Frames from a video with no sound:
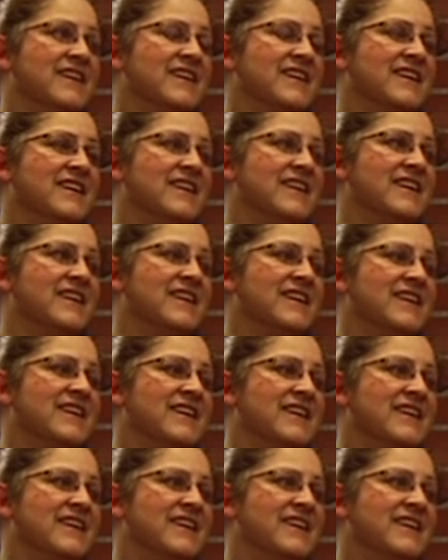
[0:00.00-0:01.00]

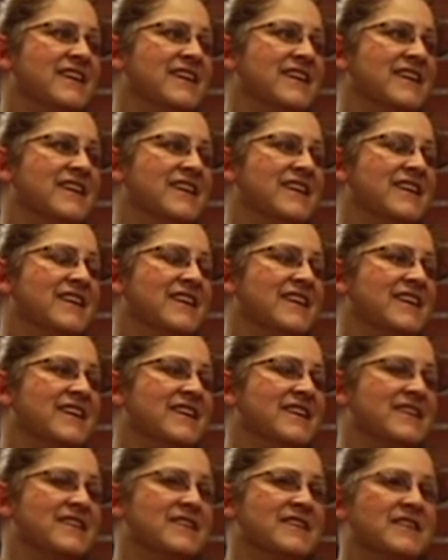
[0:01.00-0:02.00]

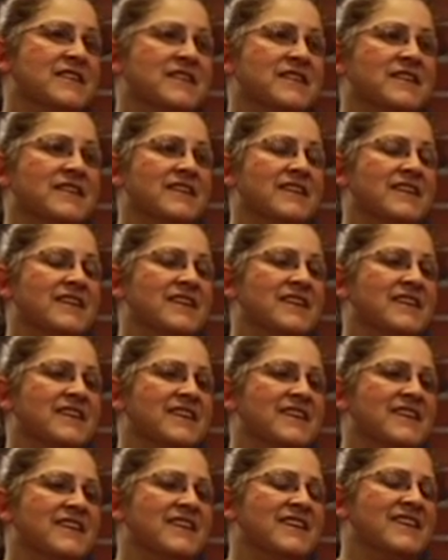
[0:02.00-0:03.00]

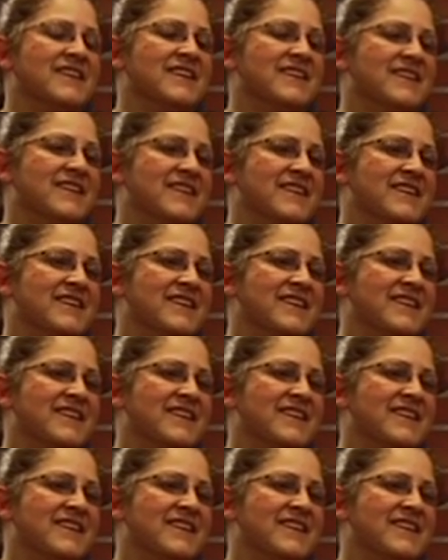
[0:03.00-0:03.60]
(silent)